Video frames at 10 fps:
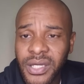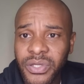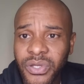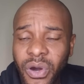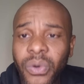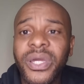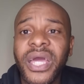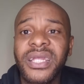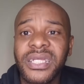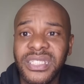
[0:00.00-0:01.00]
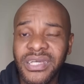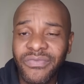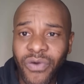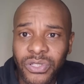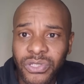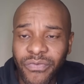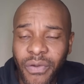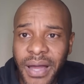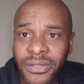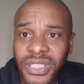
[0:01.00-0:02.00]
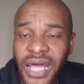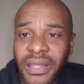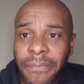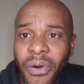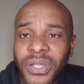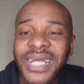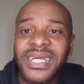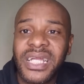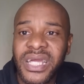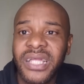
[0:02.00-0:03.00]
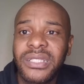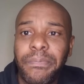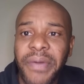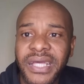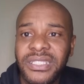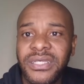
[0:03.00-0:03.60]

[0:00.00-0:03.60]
who can receive also from outside the box and create space